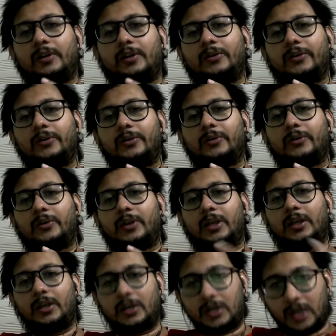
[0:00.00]
a
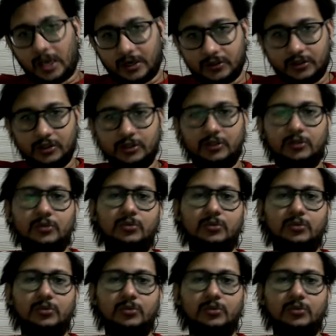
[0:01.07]
reaction